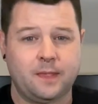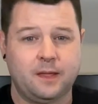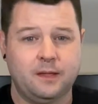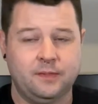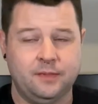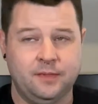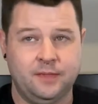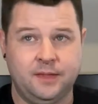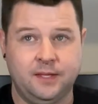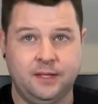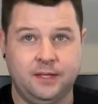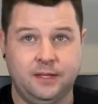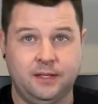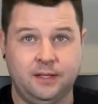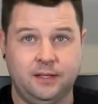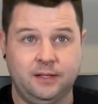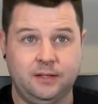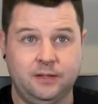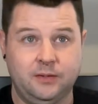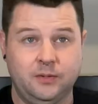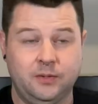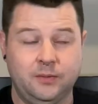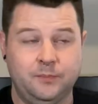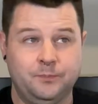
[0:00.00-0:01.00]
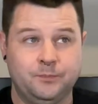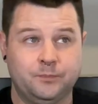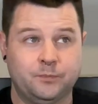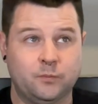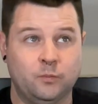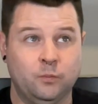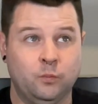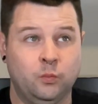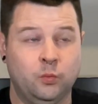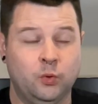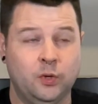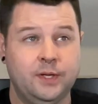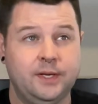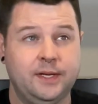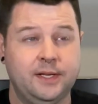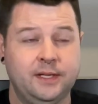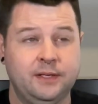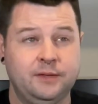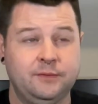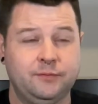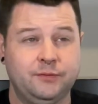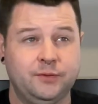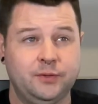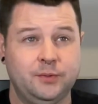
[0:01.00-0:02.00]
the wood
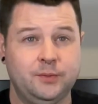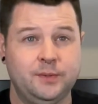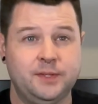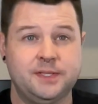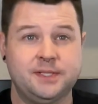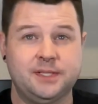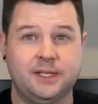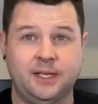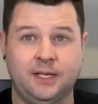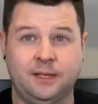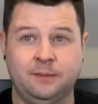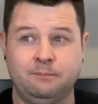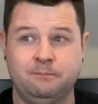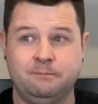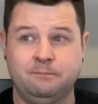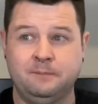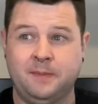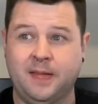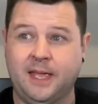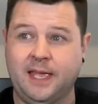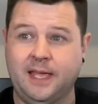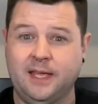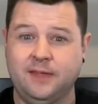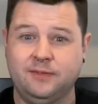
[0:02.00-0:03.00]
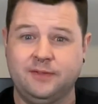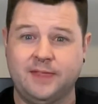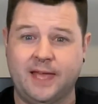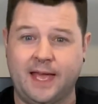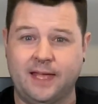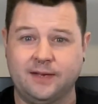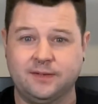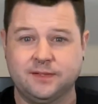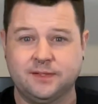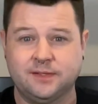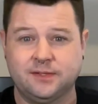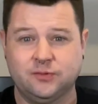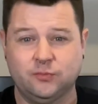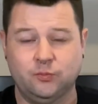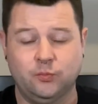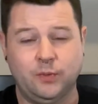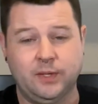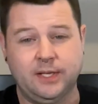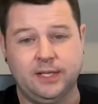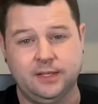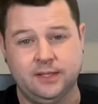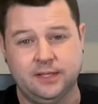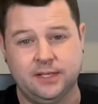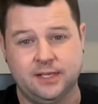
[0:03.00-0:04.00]
influence and made that
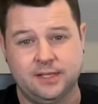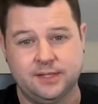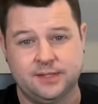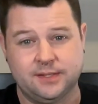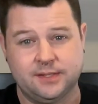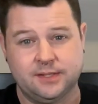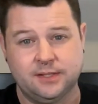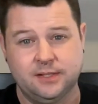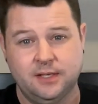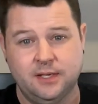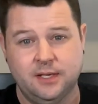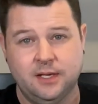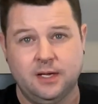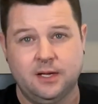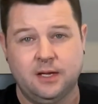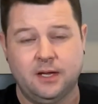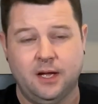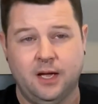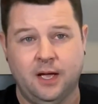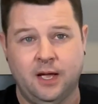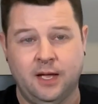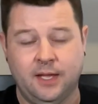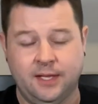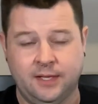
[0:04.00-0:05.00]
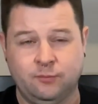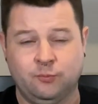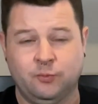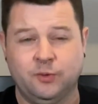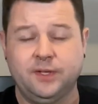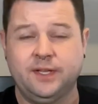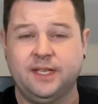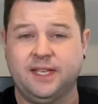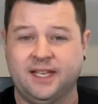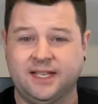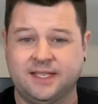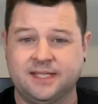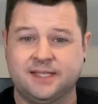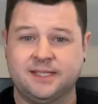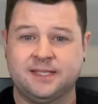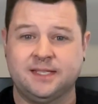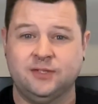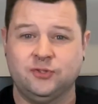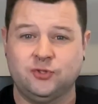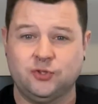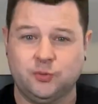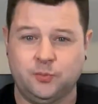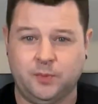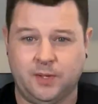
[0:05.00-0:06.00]
sweetness, it really
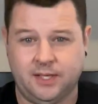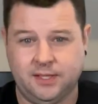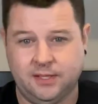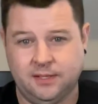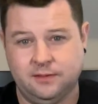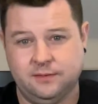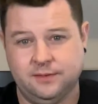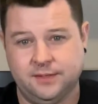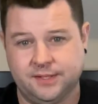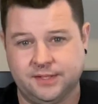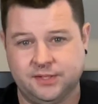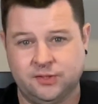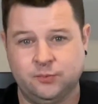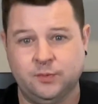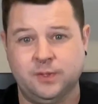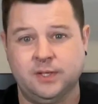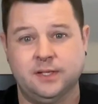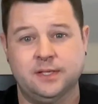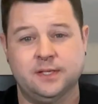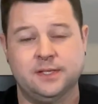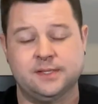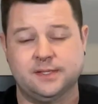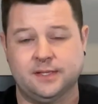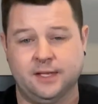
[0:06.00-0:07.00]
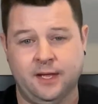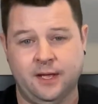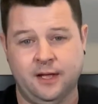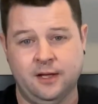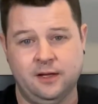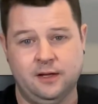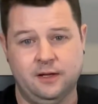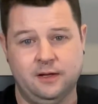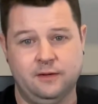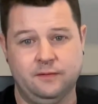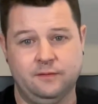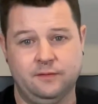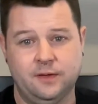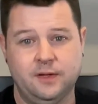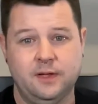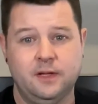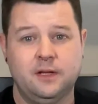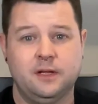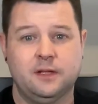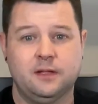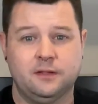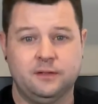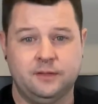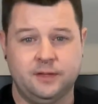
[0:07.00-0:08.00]
accentuated the sweetness of
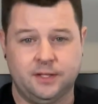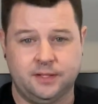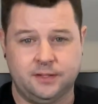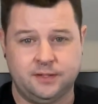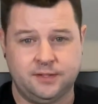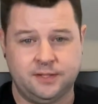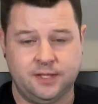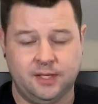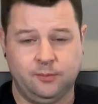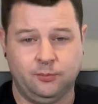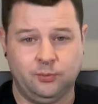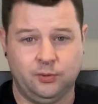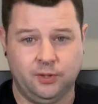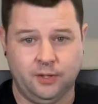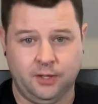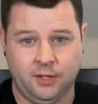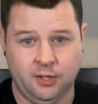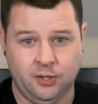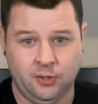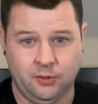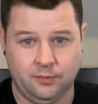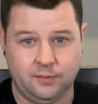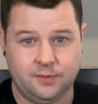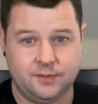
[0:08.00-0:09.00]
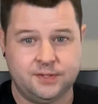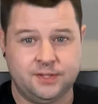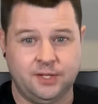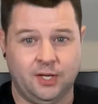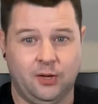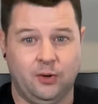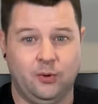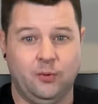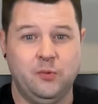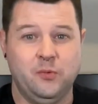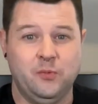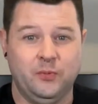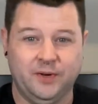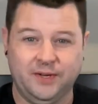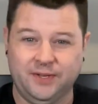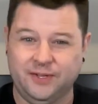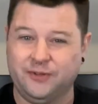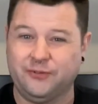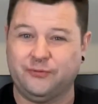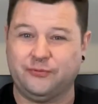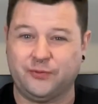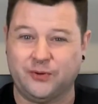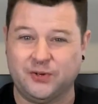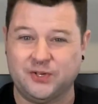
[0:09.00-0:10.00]
the double oak. So one of
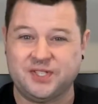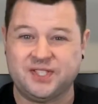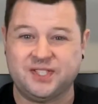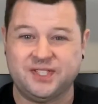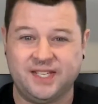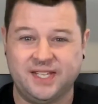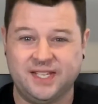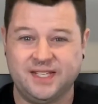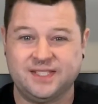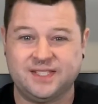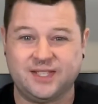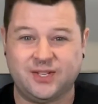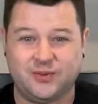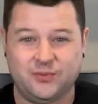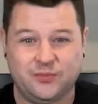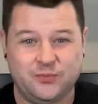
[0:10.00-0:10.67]
the first things that